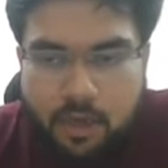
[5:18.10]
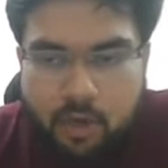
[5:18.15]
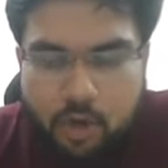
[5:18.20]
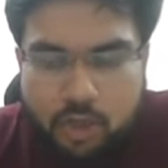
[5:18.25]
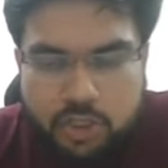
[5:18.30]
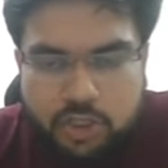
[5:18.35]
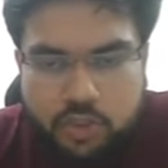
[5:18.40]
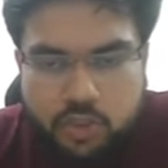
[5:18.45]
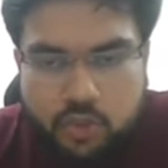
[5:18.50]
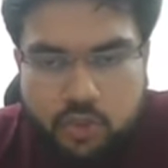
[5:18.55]

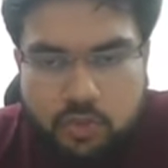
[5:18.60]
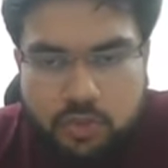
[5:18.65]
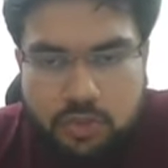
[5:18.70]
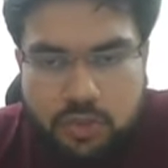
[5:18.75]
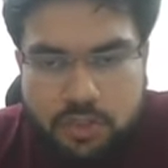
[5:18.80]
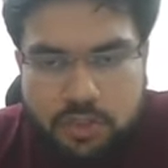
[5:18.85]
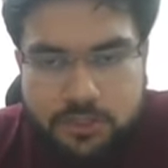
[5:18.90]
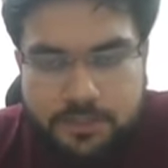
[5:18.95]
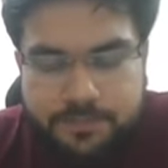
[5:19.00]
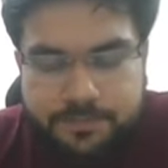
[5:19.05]

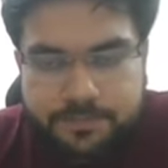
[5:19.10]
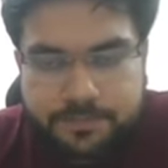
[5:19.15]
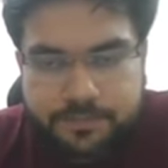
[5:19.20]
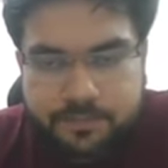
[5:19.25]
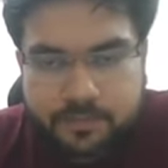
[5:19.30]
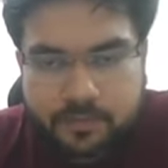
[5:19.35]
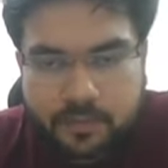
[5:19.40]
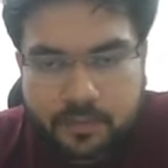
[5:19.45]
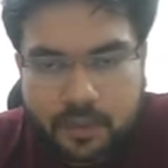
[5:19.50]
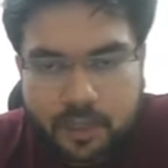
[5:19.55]
Also,
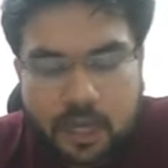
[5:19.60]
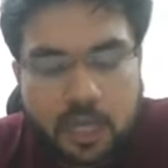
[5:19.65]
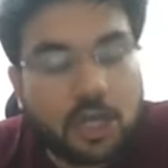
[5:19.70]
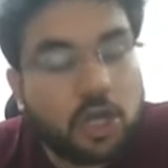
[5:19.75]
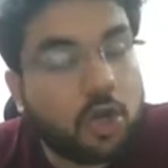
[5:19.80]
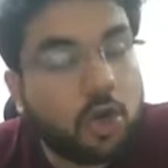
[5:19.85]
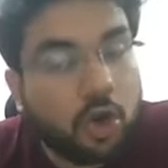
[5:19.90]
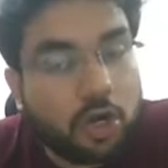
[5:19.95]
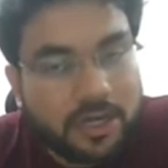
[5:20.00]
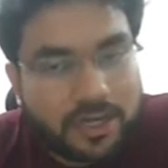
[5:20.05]
a
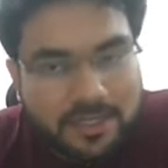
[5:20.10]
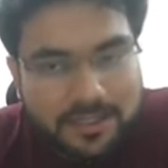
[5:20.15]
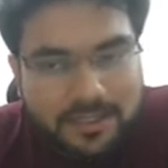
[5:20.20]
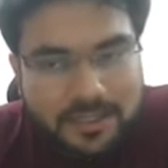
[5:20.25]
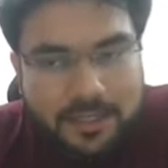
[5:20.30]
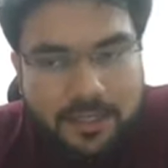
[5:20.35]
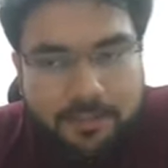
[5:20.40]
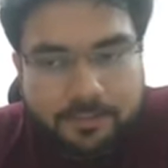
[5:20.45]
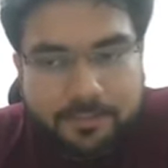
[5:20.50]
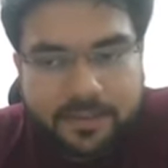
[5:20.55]
lot other
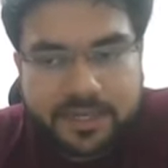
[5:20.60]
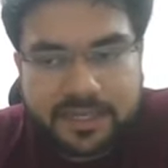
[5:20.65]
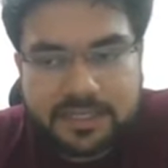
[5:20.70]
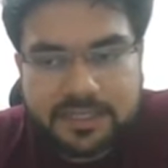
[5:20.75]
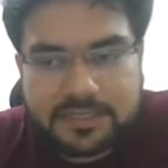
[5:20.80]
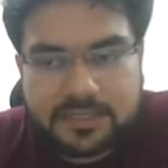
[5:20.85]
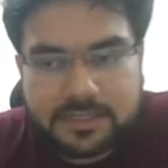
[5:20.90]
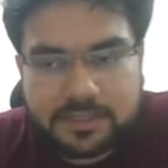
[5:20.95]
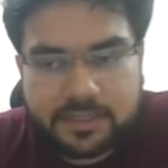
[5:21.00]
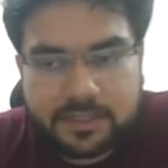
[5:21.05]

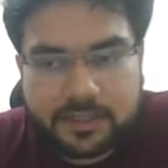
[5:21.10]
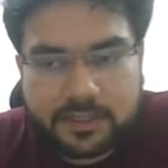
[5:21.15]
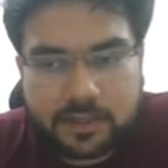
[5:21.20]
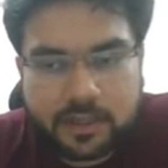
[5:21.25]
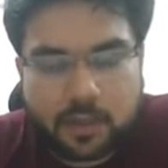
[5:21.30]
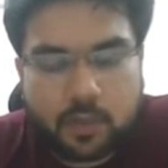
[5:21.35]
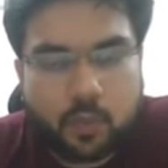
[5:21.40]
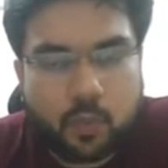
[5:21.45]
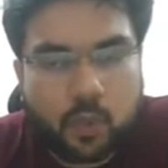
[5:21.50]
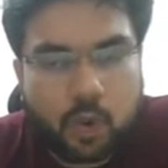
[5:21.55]
companies
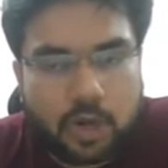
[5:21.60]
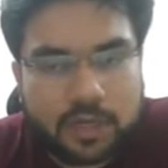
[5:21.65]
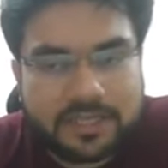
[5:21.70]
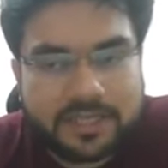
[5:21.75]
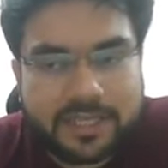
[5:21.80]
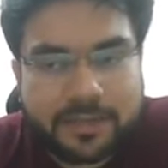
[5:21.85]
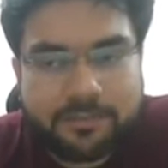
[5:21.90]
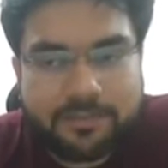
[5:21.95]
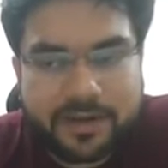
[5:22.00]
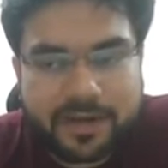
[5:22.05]
want
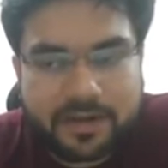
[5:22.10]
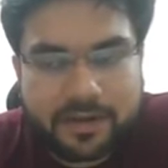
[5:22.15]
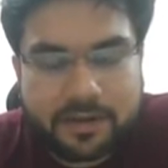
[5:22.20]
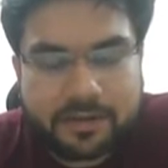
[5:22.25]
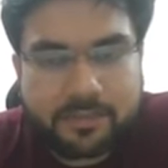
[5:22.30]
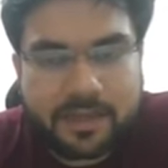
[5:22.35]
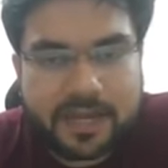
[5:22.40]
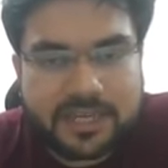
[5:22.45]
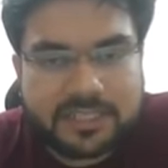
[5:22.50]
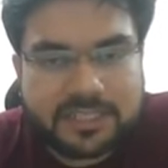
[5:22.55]
their
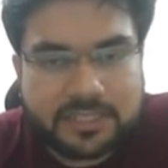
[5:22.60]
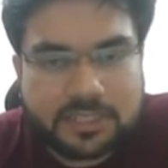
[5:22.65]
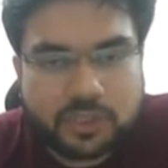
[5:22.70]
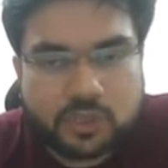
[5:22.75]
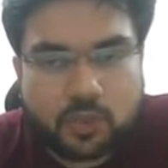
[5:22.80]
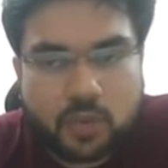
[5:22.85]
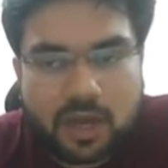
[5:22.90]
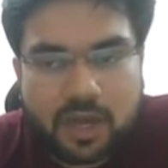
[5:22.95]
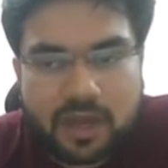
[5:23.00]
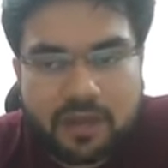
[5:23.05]
product managers
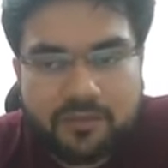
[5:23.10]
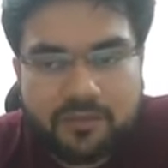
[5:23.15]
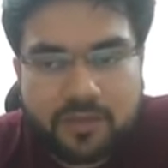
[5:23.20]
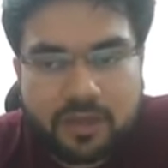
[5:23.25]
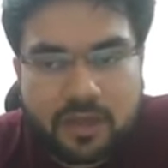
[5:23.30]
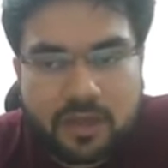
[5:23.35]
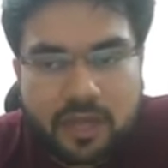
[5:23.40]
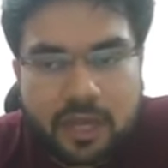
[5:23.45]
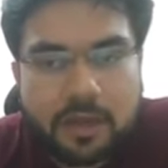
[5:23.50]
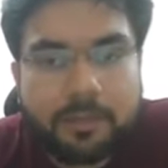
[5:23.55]
to have
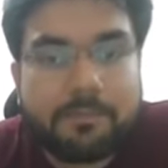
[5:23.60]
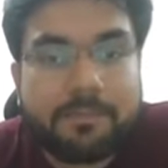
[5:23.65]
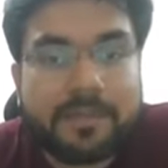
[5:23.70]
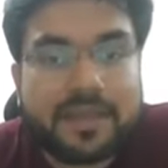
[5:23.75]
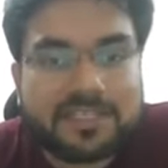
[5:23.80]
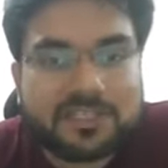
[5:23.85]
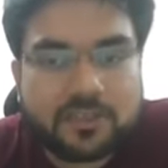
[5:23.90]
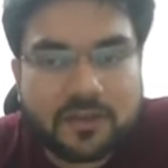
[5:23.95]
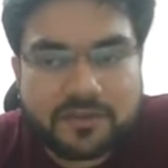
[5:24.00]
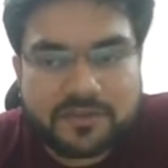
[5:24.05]
a
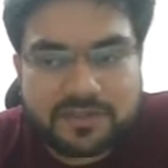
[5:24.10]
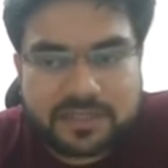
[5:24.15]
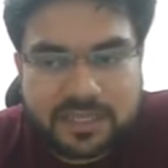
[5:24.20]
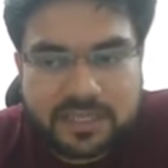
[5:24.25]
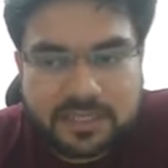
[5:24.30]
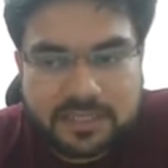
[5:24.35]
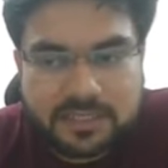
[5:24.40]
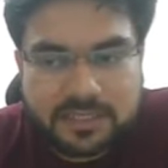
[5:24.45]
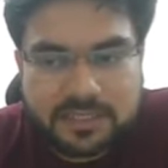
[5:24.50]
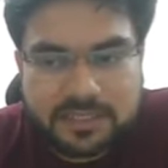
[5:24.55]
mix of
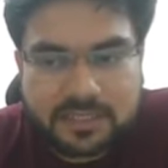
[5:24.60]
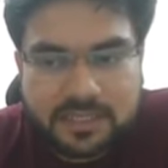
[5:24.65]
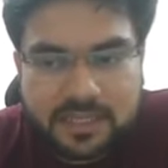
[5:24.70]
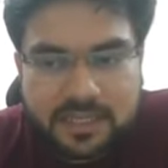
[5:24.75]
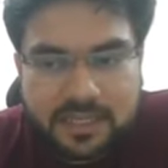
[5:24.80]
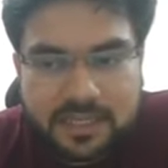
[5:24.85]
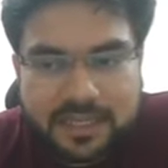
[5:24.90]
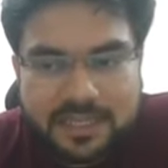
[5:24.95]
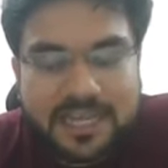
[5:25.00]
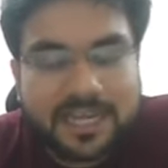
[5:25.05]
skills
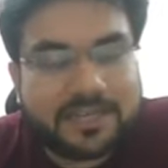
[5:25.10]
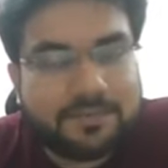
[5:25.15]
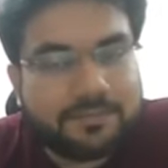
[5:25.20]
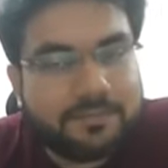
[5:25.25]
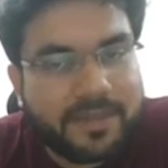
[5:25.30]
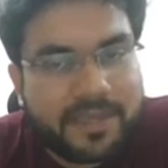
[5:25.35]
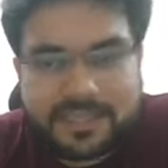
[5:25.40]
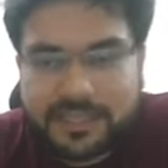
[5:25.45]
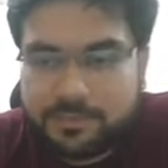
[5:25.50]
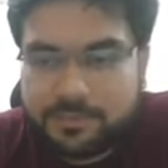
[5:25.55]
that
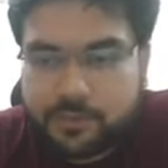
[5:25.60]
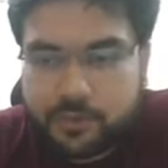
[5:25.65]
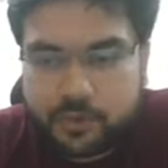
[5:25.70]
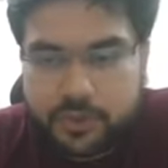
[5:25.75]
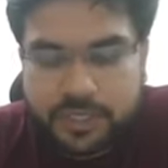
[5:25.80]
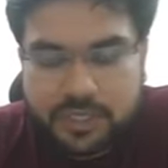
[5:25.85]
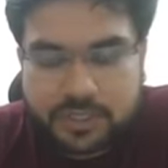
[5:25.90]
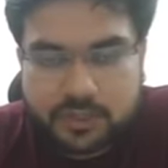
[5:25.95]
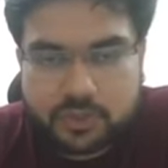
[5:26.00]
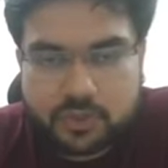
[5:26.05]
make them unique.